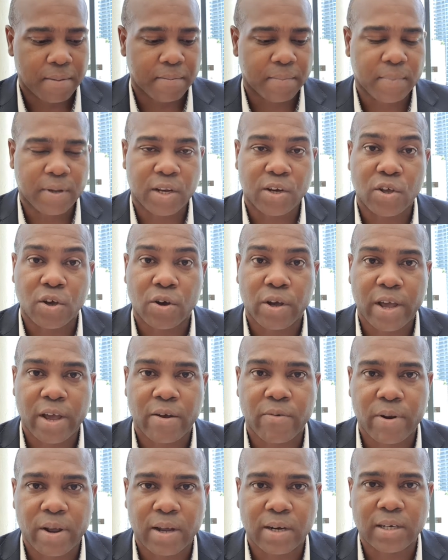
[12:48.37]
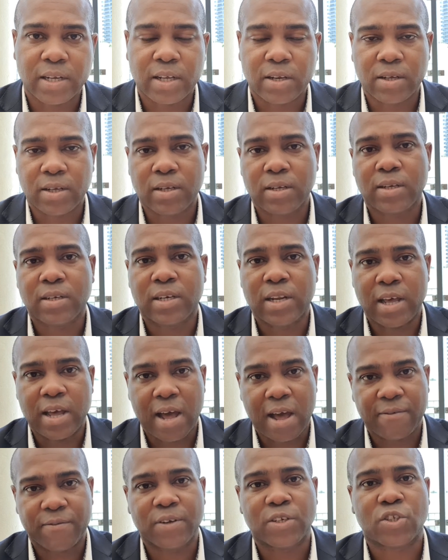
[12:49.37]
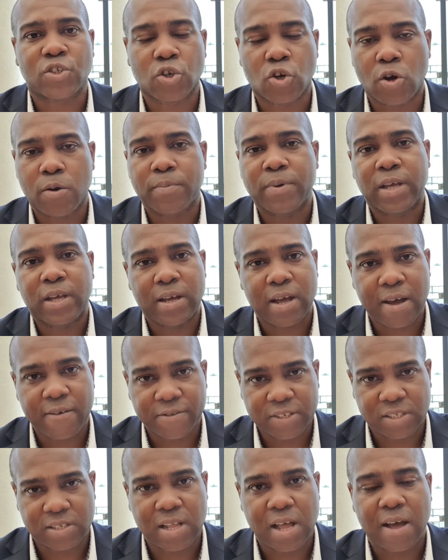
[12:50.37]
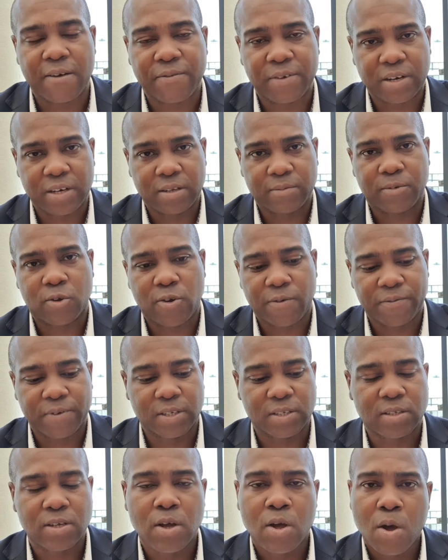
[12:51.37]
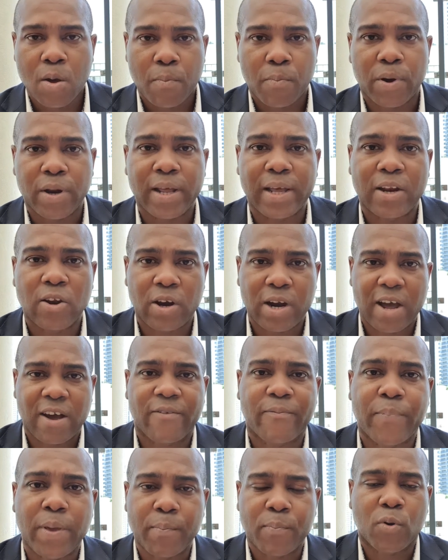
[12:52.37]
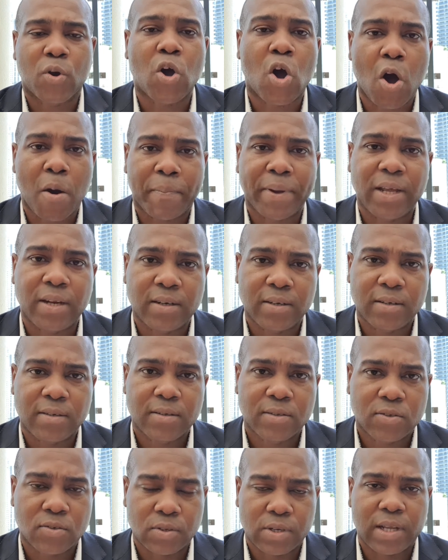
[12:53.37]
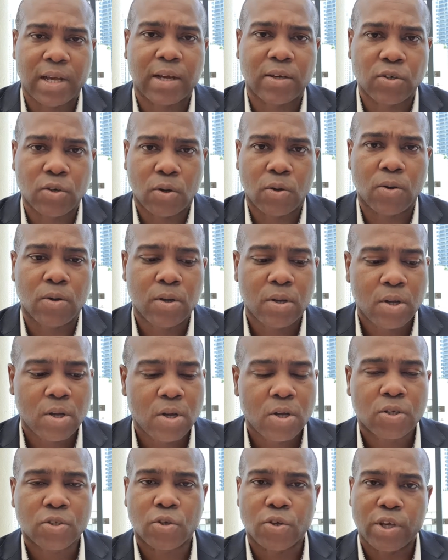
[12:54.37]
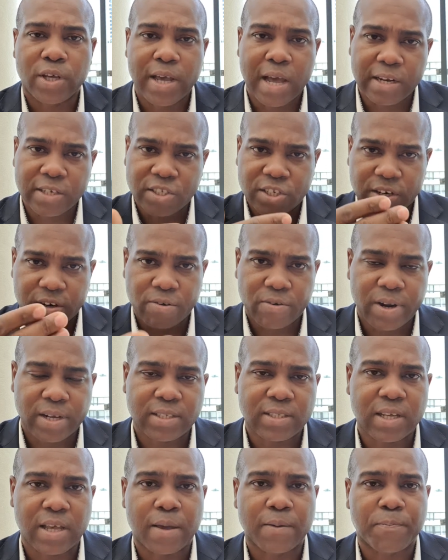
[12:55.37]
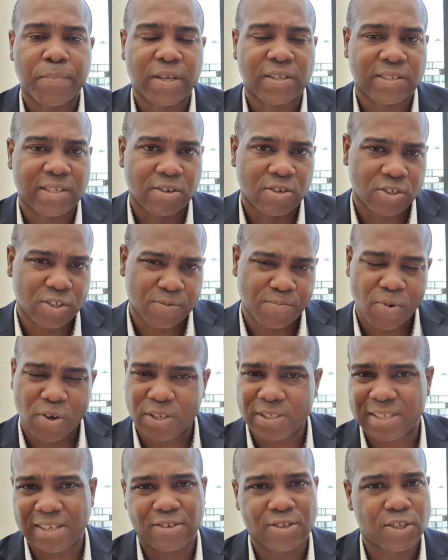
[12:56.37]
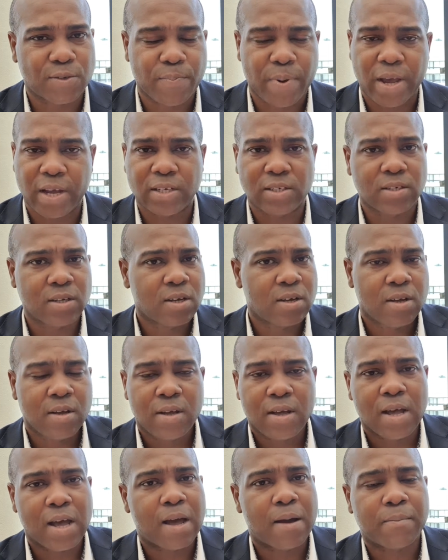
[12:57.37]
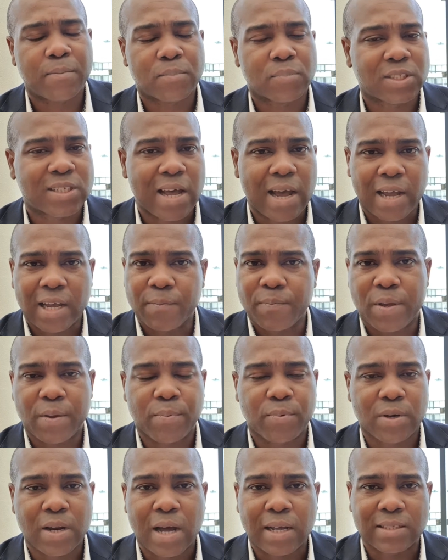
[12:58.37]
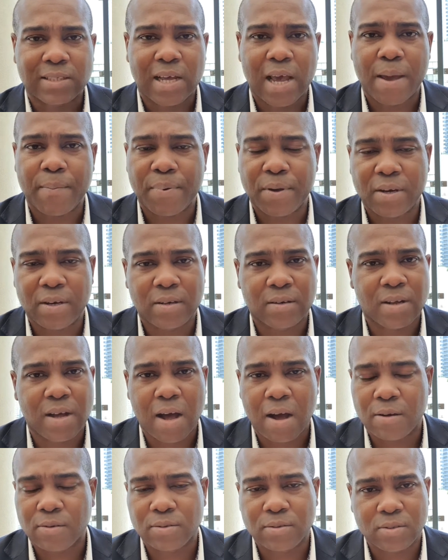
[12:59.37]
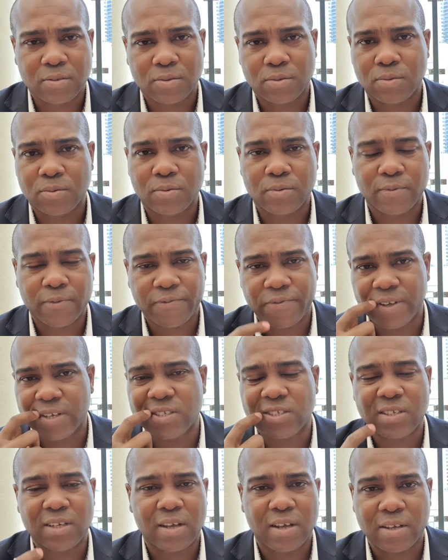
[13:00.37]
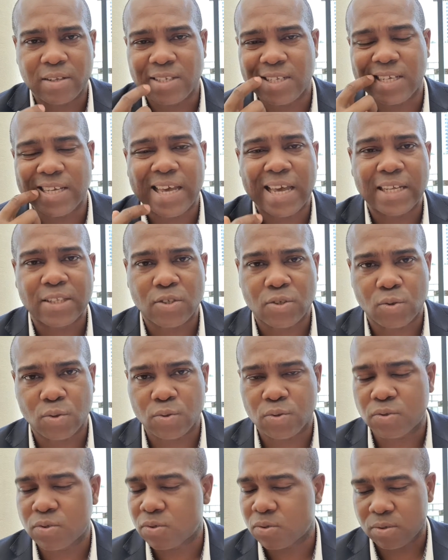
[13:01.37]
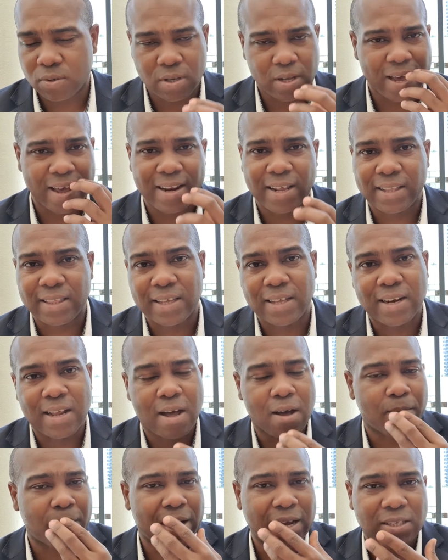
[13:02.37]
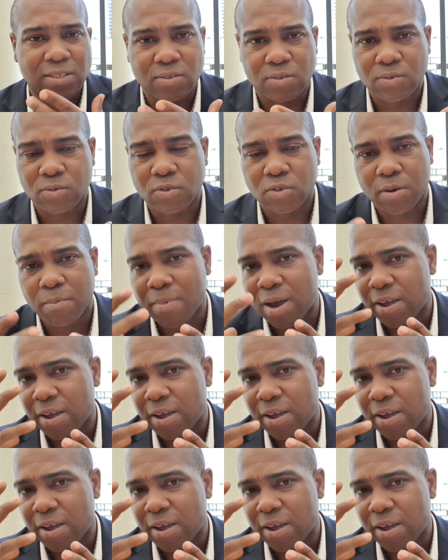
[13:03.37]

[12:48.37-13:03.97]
in your area. They have a shop, they have staff in the office, but they don't have people coming to their door. So you can generate a small sales page, target people that are typing how to fix a decayed tooth, anything, how my tooth or my